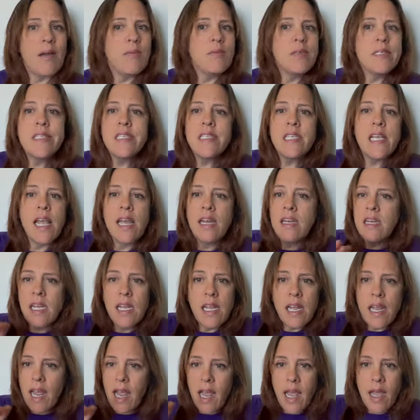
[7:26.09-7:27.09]
was
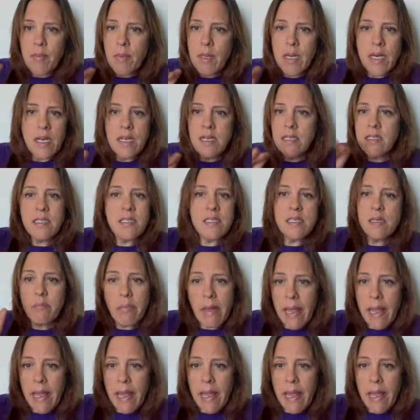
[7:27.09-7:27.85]
sanding cabinets and